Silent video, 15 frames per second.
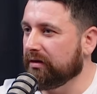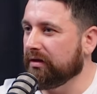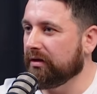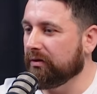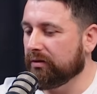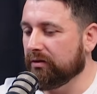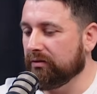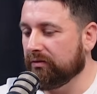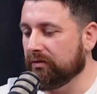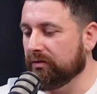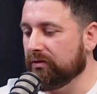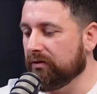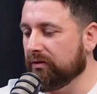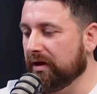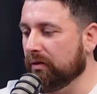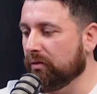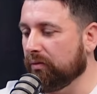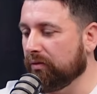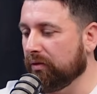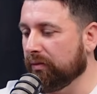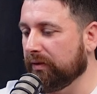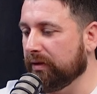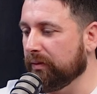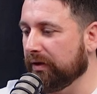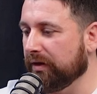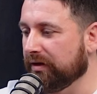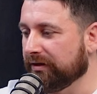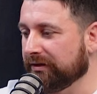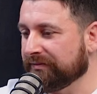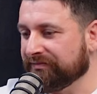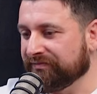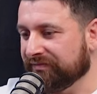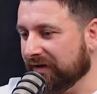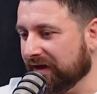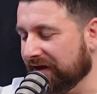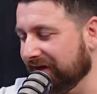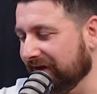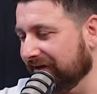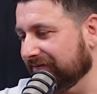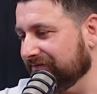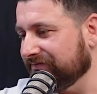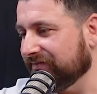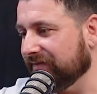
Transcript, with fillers: You know, you do that all properly, but I think